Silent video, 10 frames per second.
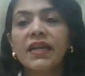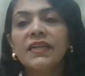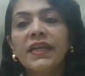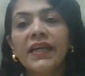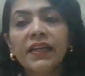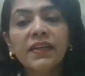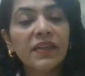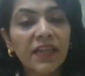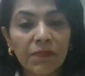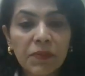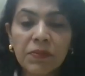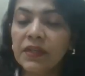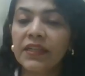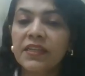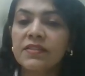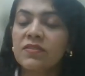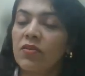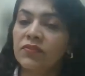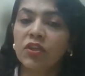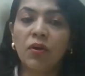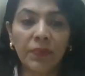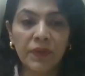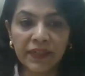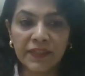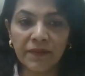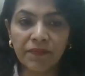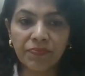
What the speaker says: and technical capabilities of the operator.